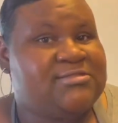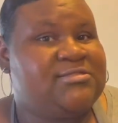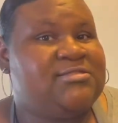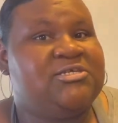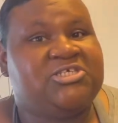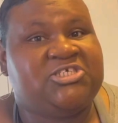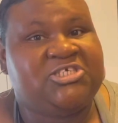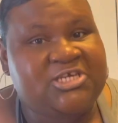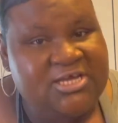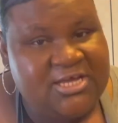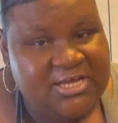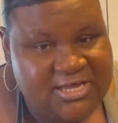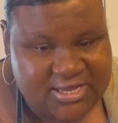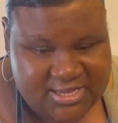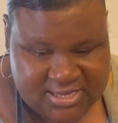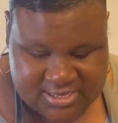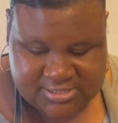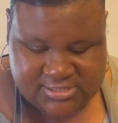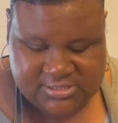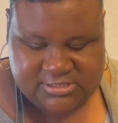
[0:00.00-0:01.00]
the
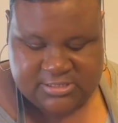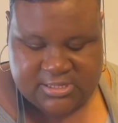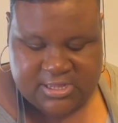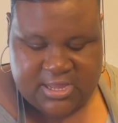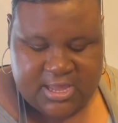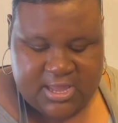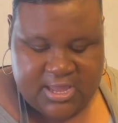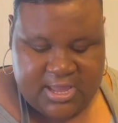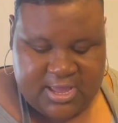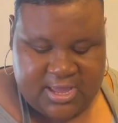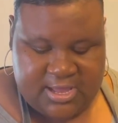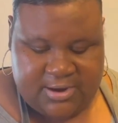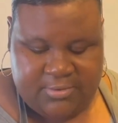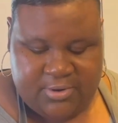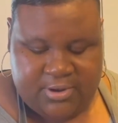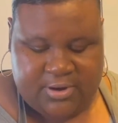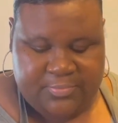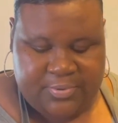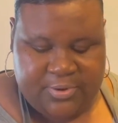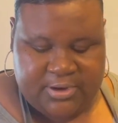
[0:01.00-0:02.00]
cheese, and I'm
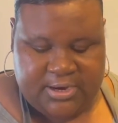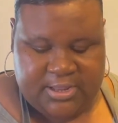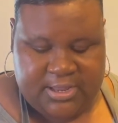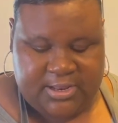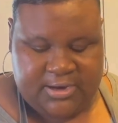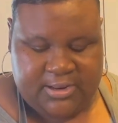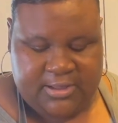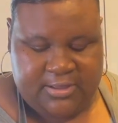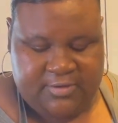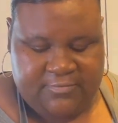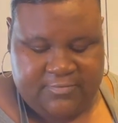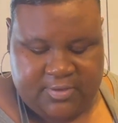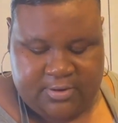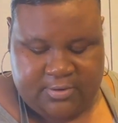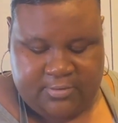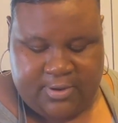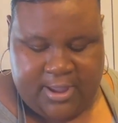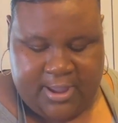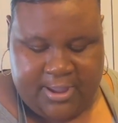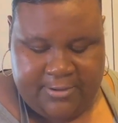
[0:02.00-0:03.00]
gonna put it in the oven,
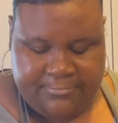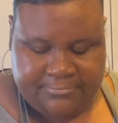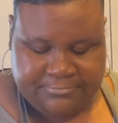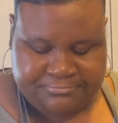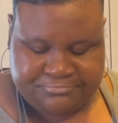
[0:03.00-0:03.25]
okay?